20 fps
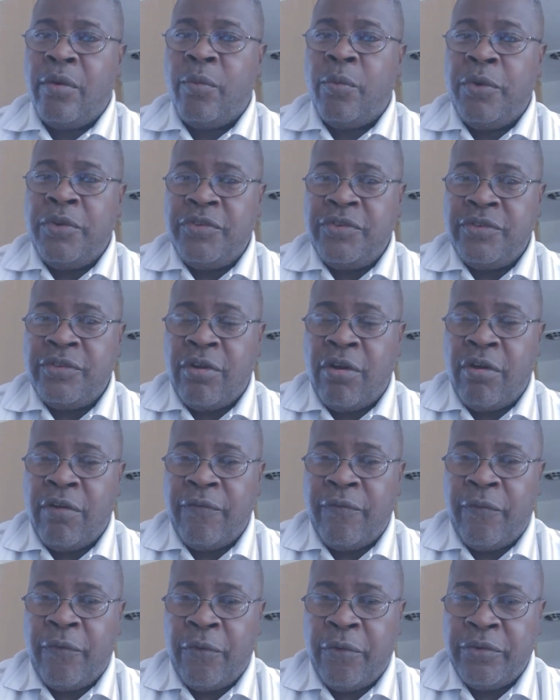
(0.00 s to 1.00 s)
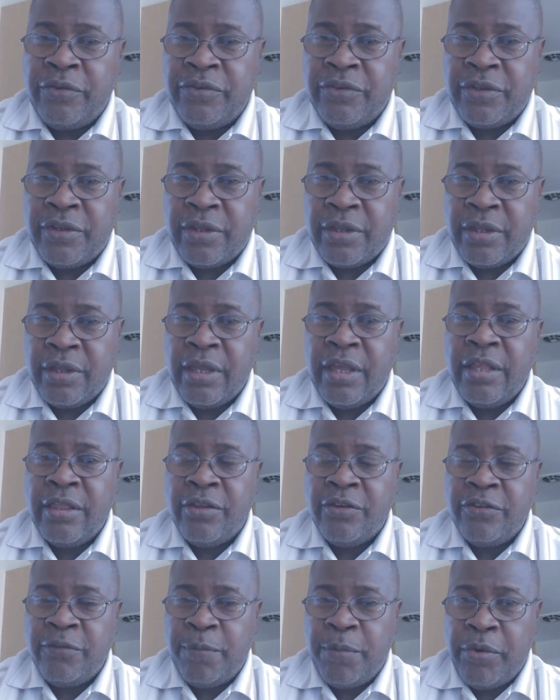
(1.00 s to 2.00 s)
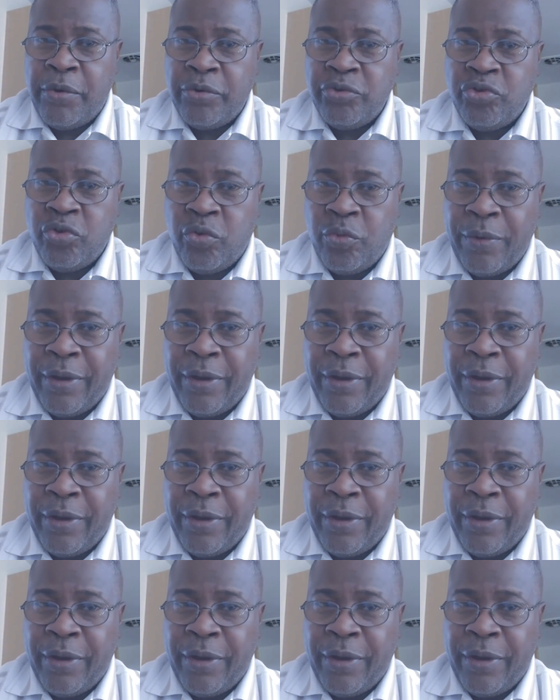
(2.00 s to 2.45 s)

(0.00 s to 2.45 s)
We start first in the spiritual